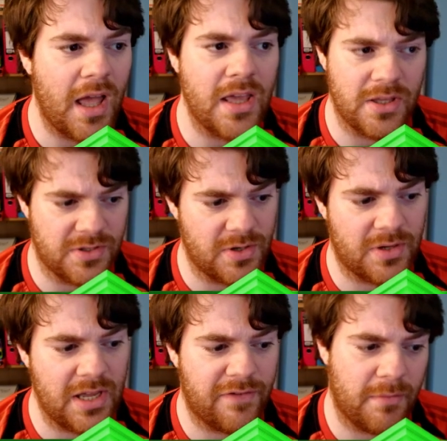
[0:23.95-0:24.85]

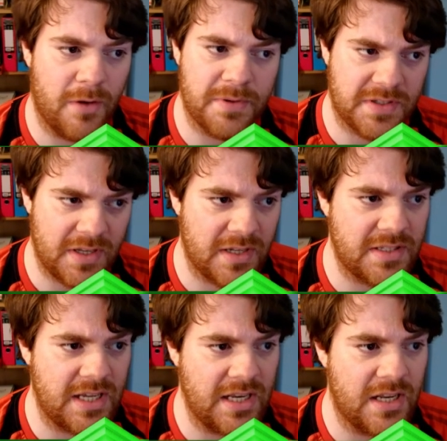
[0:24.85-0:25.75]
Yuzuki from Opus
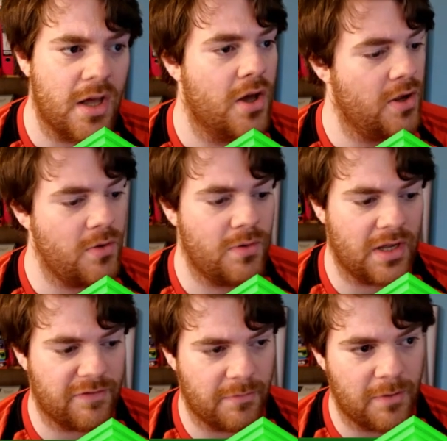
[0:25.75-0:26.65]
13,
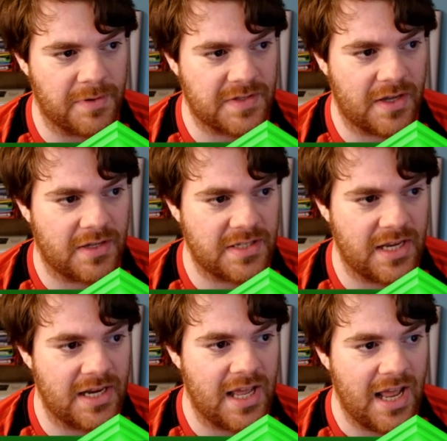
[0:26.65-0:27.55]
Unei from Opus
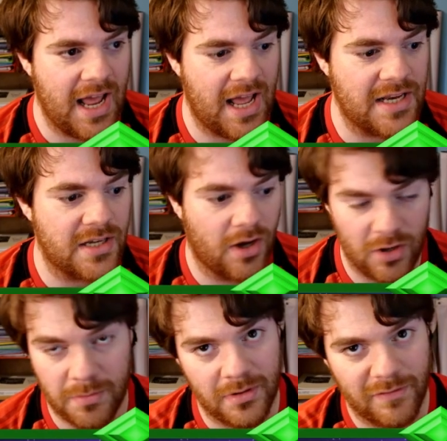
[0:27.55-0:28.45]
13, and
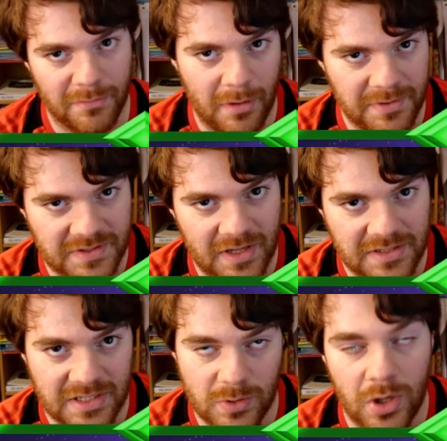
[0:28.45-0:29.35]
Hope from Opus
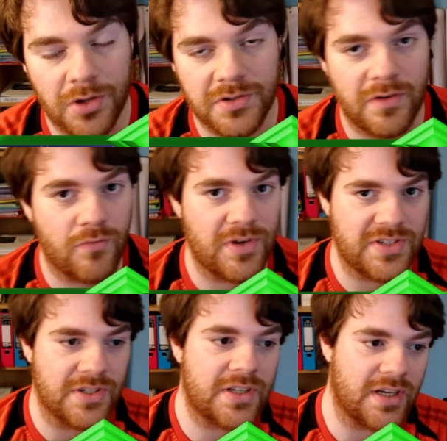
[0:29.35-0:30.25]
13, so a lot of
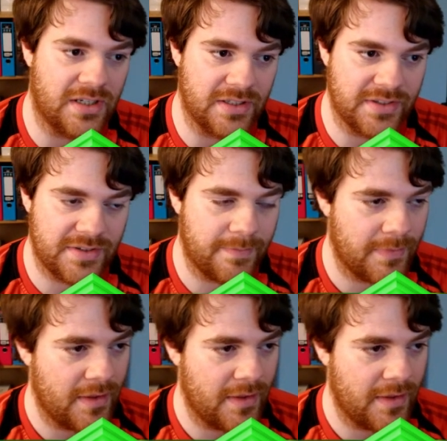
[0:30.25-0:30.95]
recent cards.